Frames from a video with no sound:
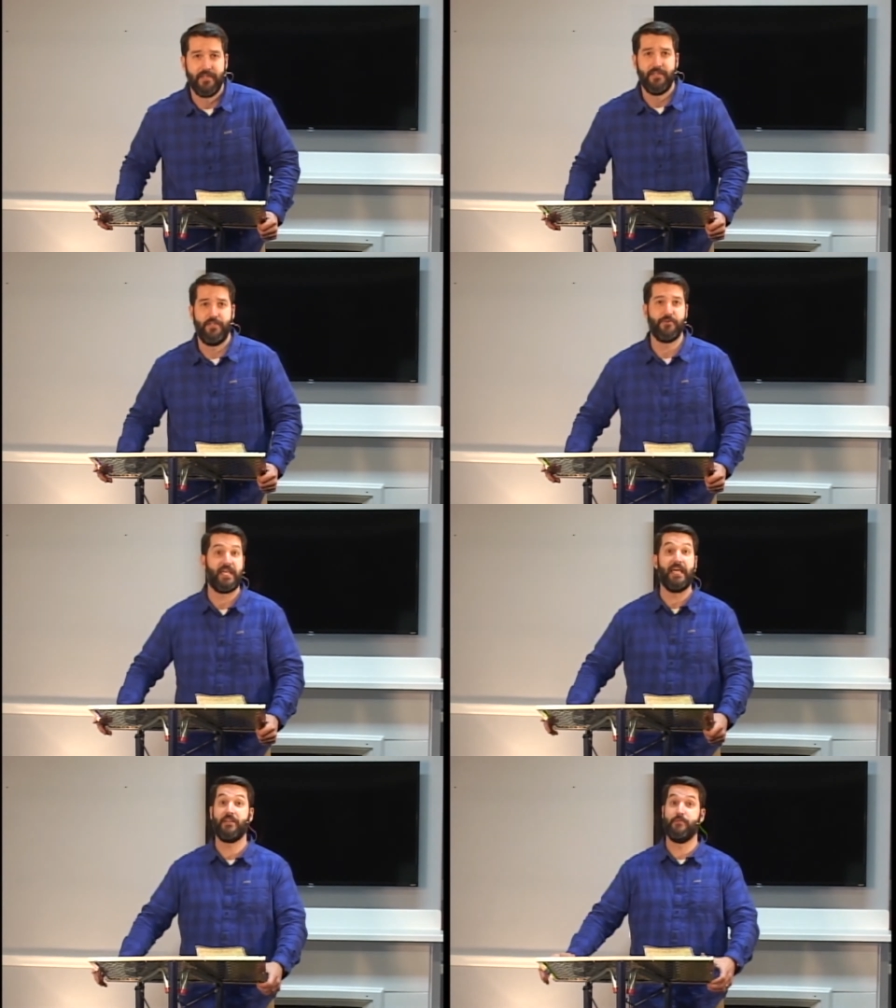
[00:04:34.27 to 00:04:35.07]
You know,
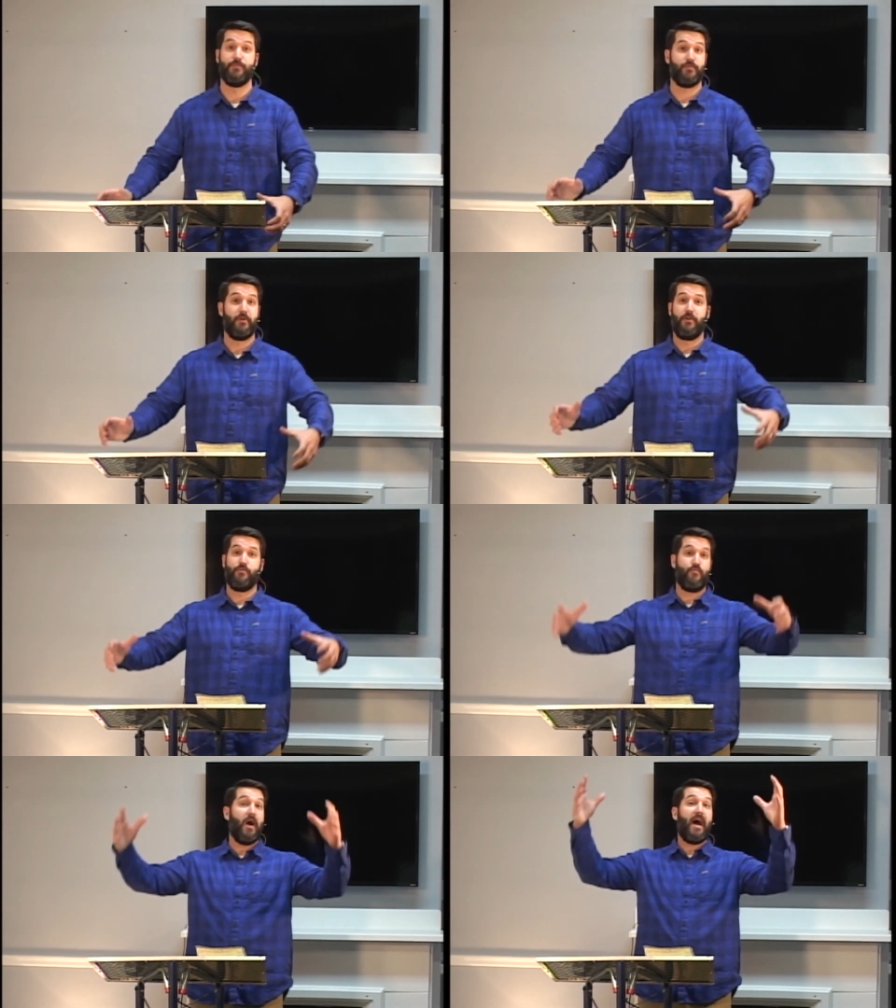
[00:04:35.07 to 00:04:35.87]
kingdoms
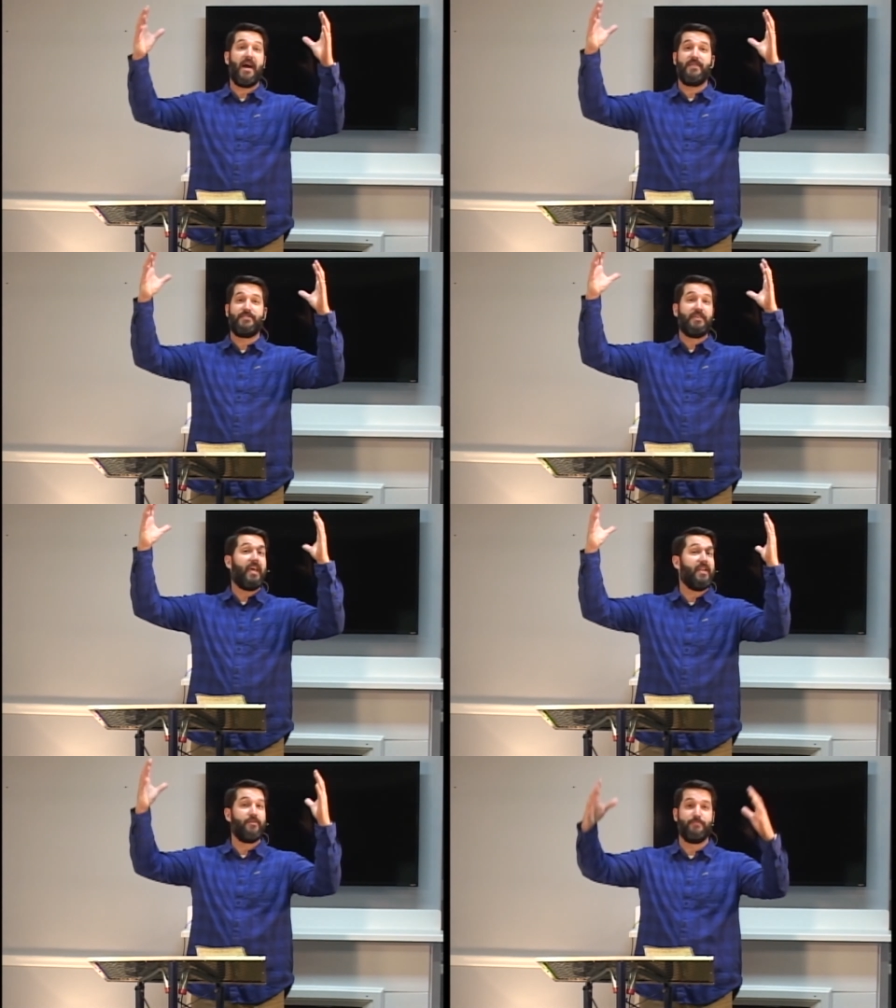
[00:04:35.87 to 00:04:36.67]
rise and
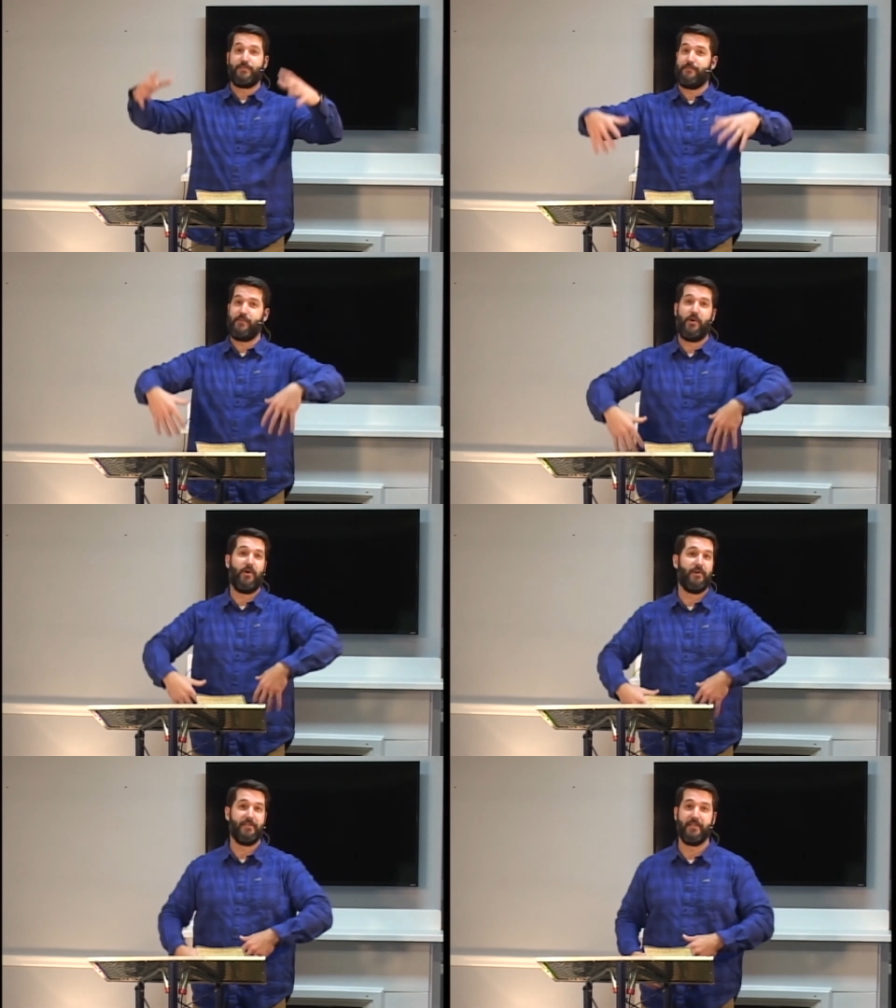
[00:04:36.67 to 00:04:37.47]
kingdoms
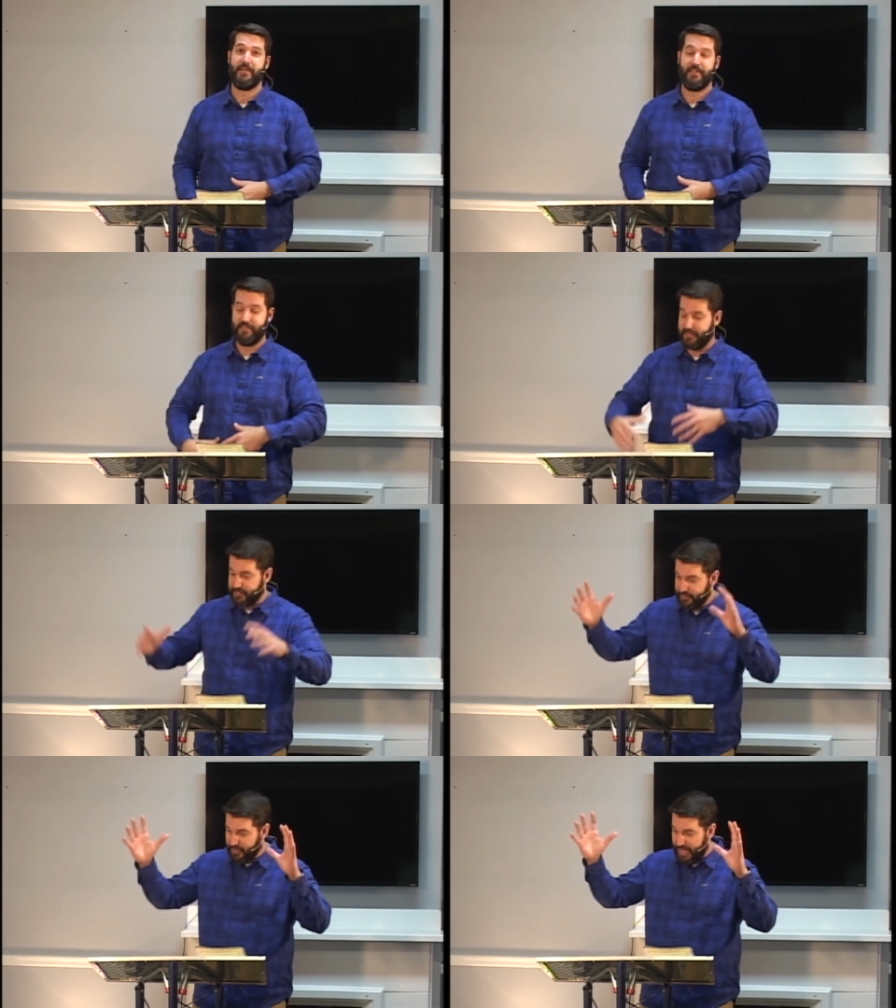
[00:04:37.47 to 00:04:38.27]
fall, and
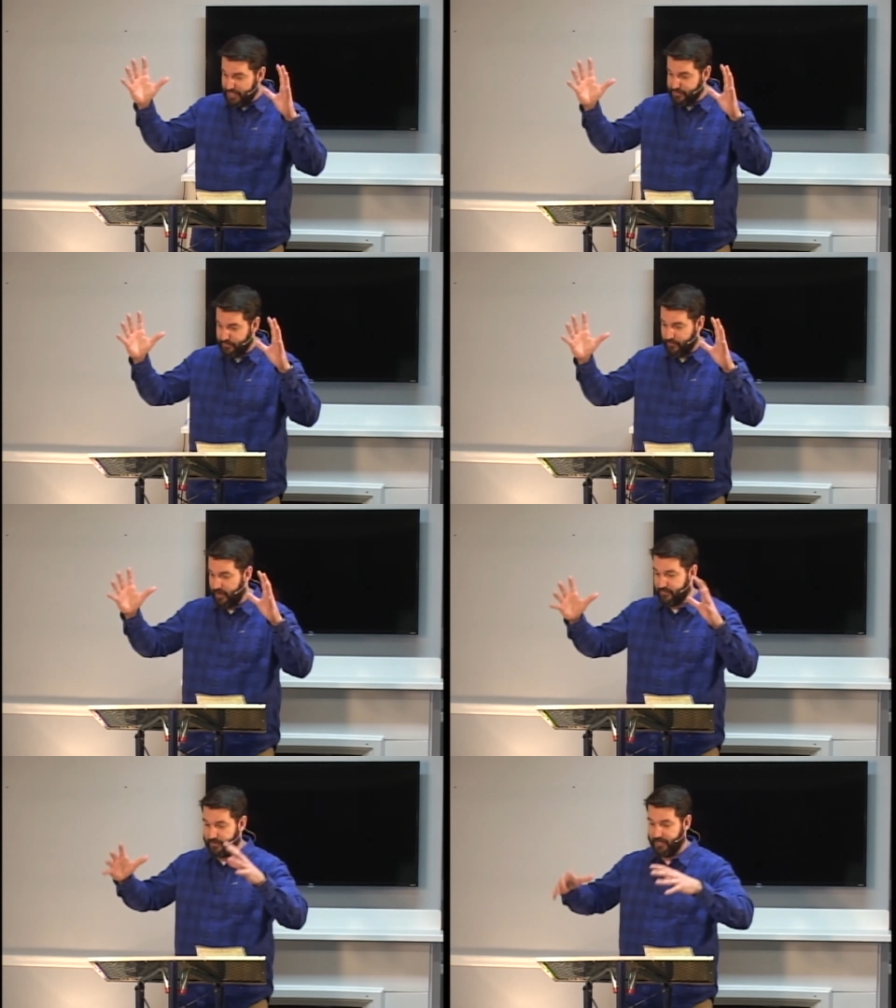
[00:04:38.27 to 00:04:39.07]
nothing lasts
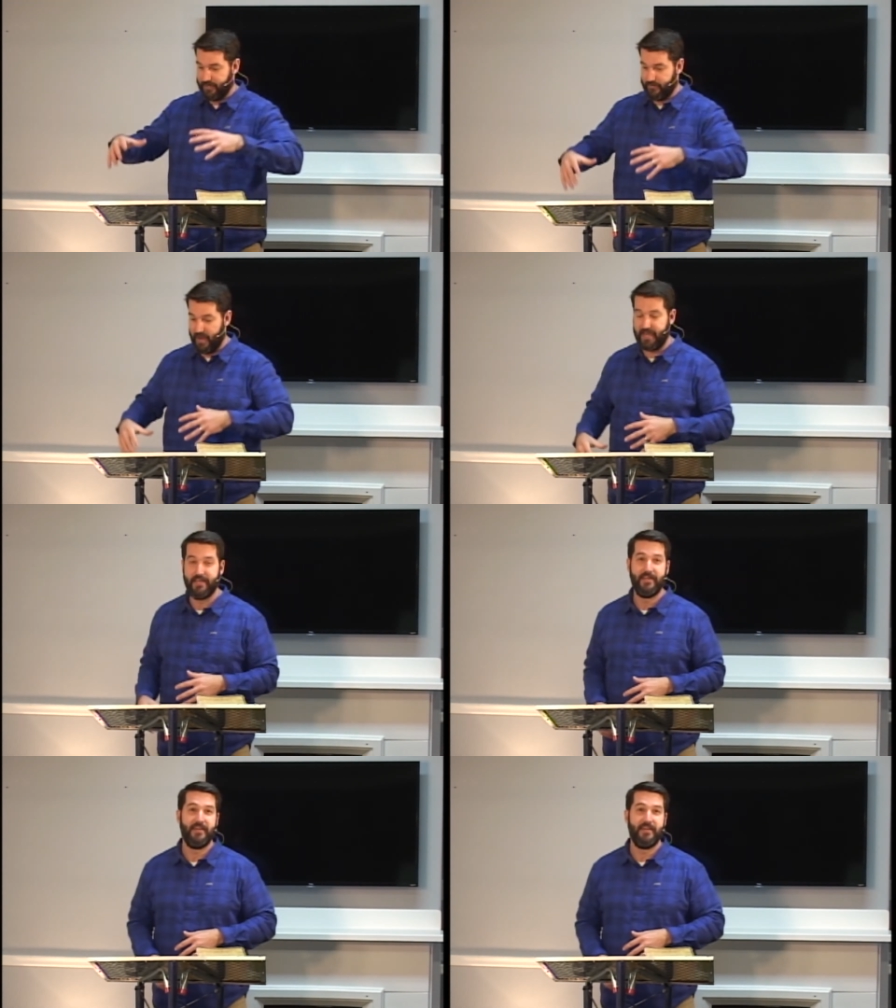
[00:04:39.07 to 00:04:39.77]
forever here, right?